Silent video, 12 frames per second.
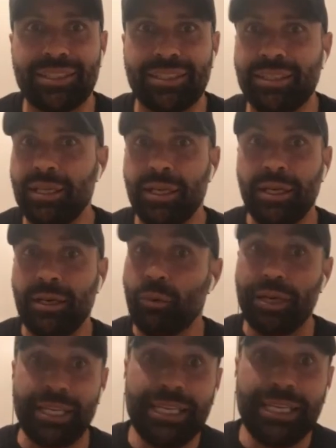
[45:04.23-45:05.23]
And
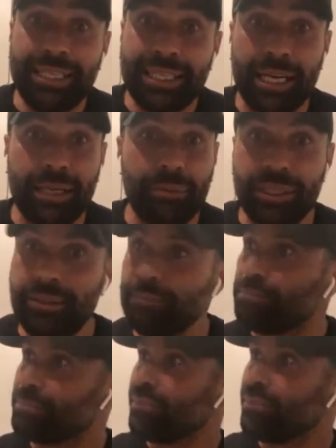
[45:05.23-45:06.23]
when Hiddink came in,
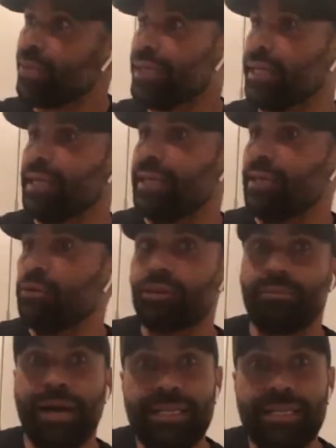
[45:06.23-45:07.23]
it was
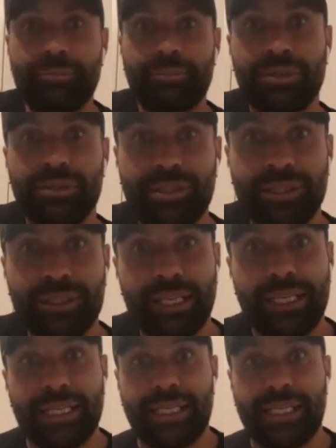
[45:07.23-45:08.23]
amazing because he's
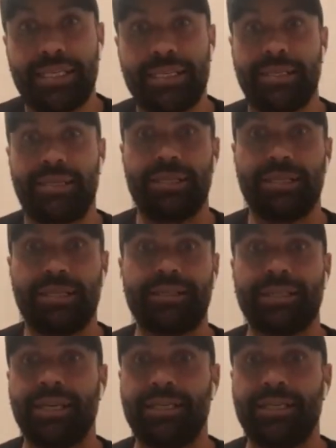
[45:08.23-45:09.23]
like
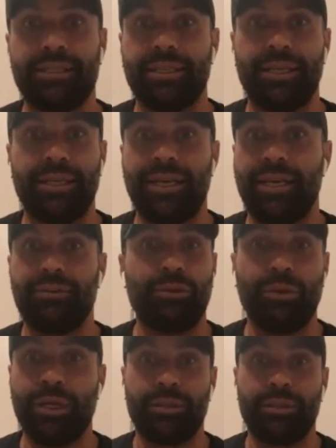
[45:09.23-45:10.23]
clean slate,
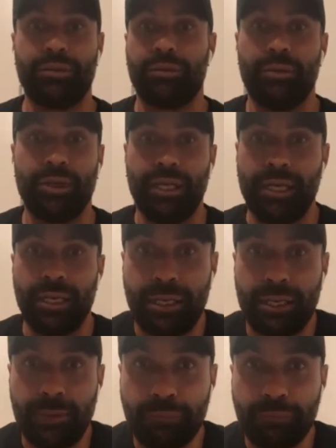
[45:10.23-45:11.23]
everyone,
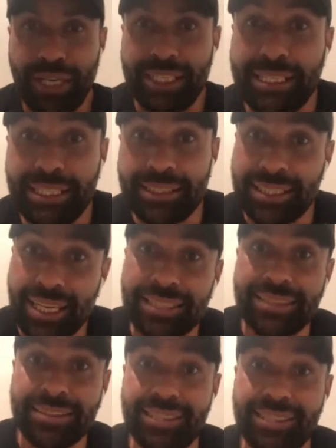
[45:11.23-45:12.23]
and then you
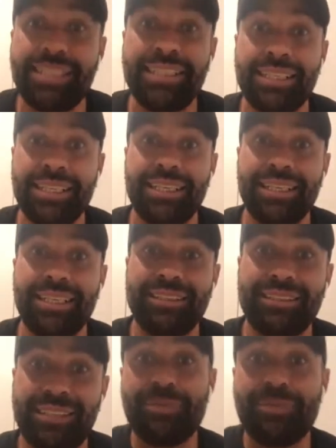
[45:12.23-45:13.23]
start to see
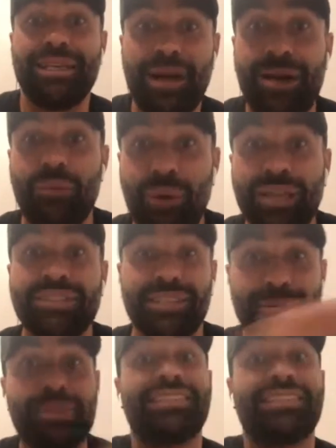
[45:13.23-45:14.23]
some of the ones
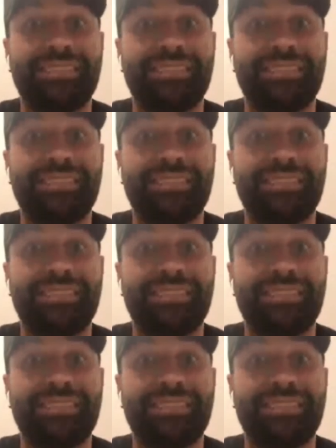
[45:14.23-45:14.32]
